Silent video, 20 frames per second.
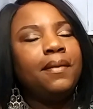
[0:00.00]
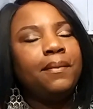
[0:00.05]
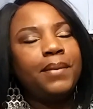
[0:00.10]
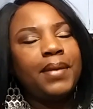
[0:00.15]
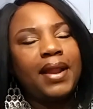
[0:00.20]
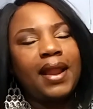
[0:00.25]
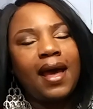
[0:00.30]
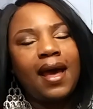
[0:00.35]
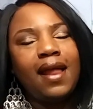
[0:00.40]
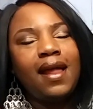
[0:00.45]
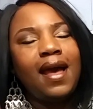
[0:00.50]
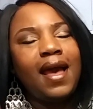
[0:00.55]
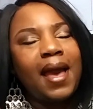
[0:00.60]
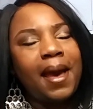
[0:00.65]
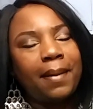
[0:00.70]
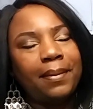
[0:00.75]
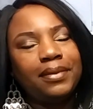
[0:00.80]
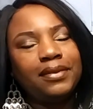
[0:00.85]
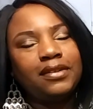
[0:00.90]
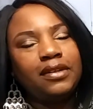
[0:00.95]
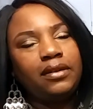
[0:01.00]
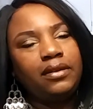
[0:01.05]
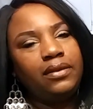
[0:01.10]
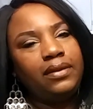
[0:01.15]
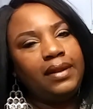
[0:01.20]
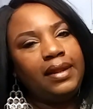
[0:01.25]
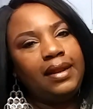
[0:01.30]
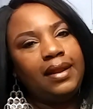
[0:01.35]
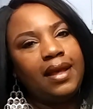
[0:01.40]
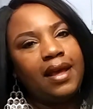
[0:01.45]
But I
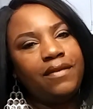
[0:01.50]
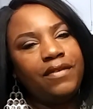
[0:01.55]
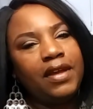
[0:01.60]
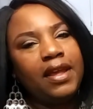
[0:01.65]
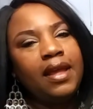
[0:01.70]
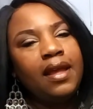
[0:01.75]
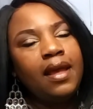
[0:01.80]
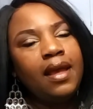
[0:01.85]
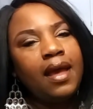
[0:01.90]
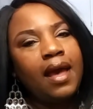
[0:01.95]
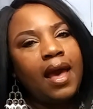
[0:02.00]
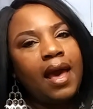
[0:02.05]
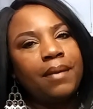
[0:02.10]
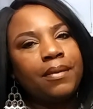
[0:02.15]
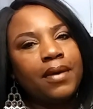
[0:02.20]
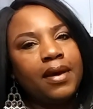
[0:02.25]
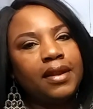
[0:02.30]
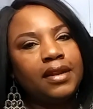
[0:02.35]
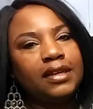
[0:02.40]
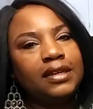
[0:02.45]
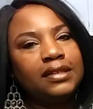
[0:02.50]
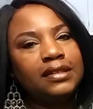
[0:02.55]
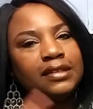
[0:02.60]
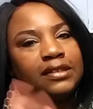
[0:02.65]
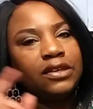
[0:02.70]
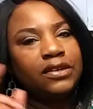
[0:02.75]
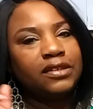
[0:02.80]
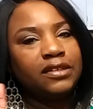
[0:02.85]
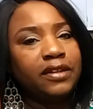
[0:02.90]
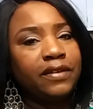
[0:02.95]
absolutely love it. I'm gonna
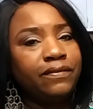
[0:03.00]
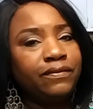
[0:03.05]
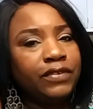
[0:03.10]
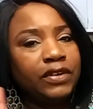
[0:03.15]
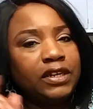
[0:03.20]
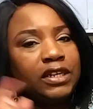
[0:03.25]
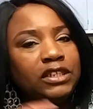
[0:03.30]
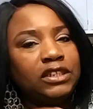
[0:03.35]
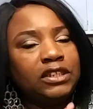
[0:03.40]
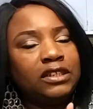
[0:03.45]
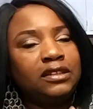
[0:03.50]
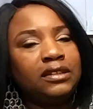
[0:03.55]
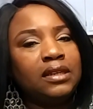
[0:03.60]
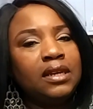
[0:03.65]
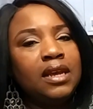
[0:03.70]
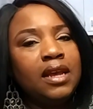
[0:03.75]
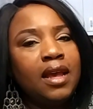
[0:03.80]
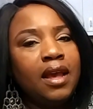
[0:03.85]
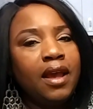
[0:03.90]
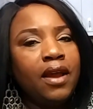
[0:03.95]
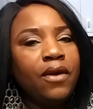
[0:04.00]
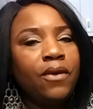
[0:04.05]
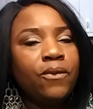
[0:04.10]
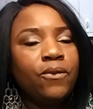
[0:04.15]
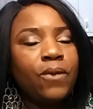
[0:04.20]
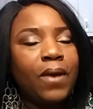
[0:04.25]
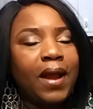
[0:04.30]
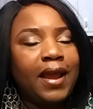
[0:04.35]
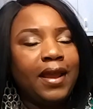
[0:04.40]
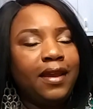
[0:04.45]
insert some footages
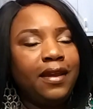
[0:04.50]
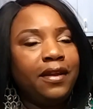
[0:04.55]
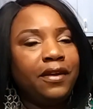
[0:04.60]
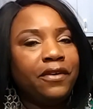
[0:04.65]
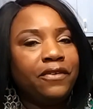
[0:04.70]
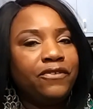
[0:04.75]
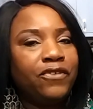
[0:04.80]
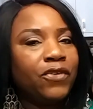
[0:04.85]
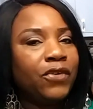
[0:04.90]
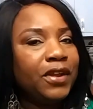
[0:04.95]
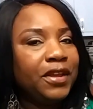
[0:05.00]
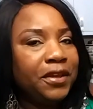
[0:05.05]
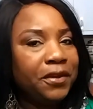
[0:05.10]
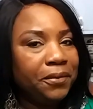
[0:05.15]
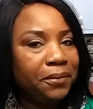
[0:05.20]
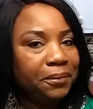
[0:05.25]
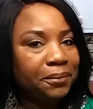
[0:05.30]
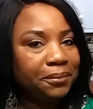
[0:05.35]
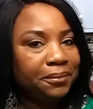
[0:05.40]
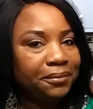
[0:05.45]
right here for you.